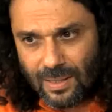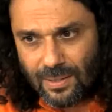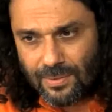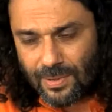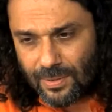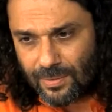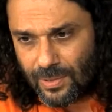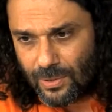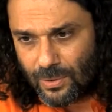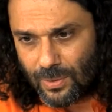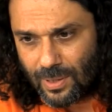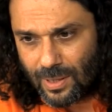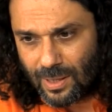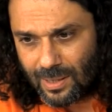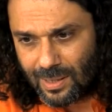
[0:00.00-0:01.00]
If ever
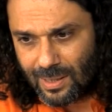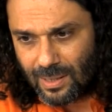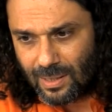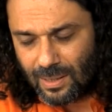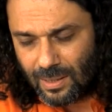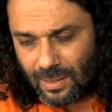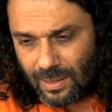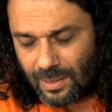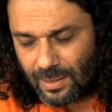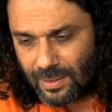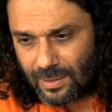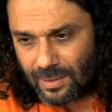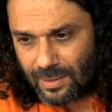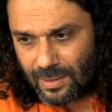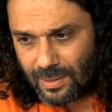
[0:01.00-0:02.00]
you are in
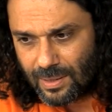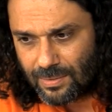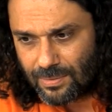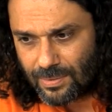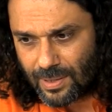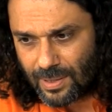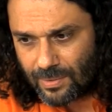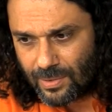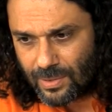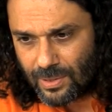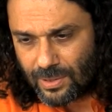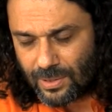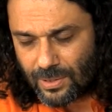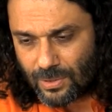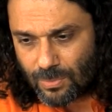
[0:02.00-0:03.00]
need, if ever
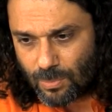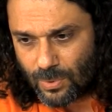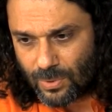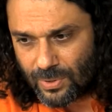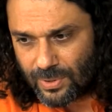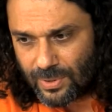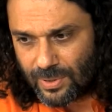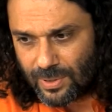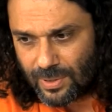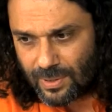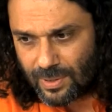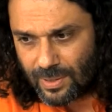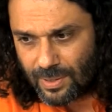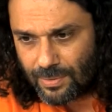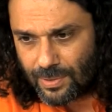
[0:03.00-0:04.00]
you're despondent,
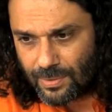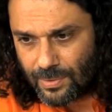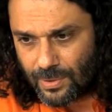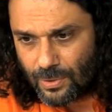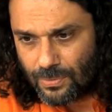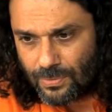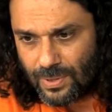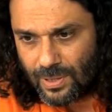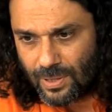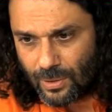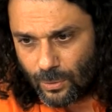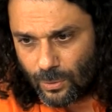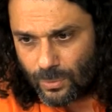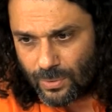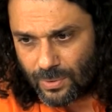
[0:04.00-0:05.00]
if ever you feel
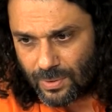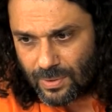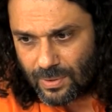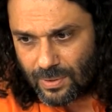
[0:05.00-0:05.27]
alone,